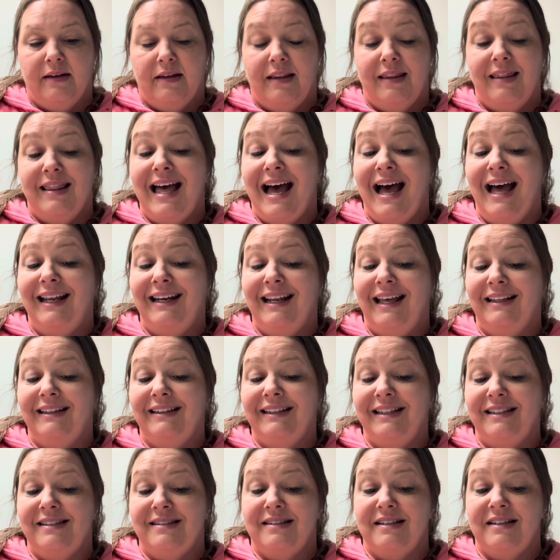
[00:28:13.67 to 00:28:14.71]
That, at
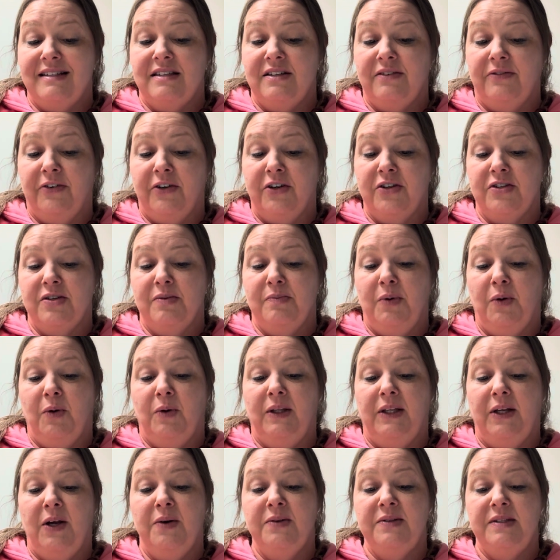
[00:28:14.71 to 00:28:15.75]
least, is the version
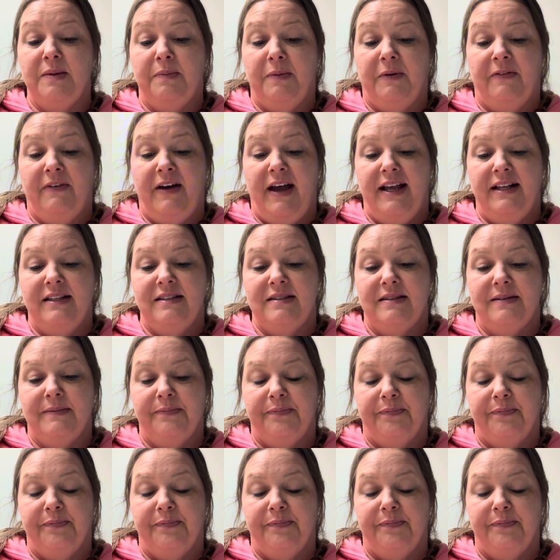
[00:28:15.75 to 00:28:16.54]
Bugliosi provides.